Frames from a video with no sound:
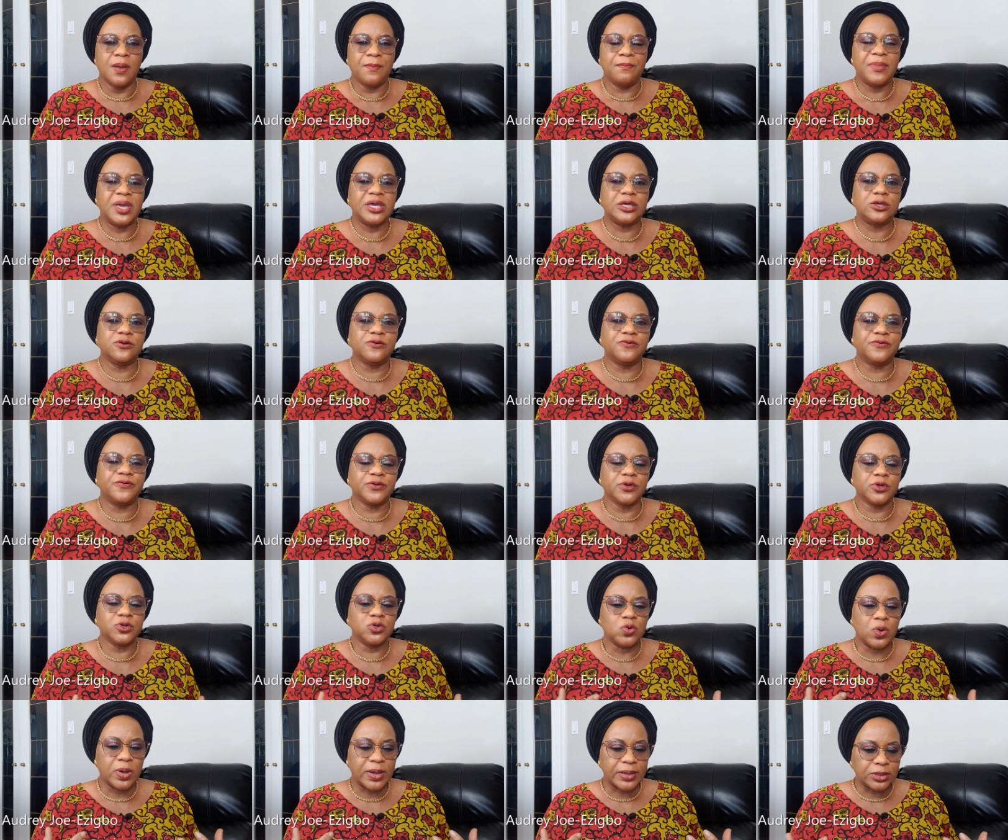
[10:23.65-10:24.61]
make you feel
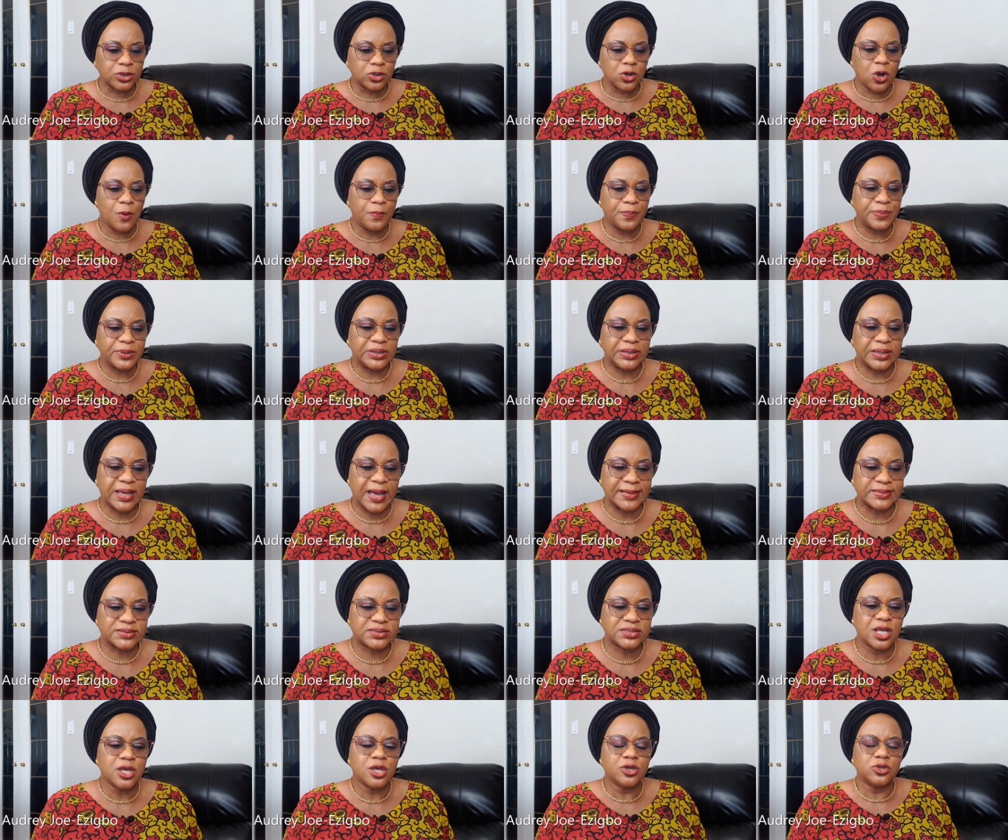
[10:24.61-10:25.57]
you're a
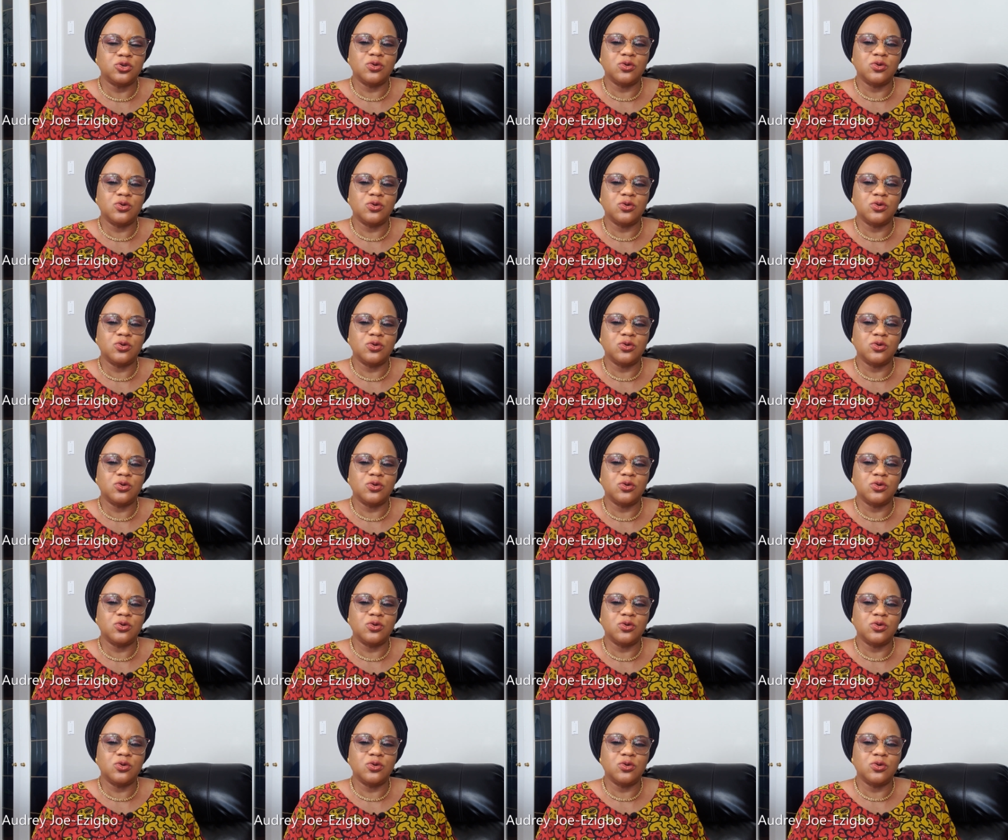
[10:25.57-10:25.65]
copycat.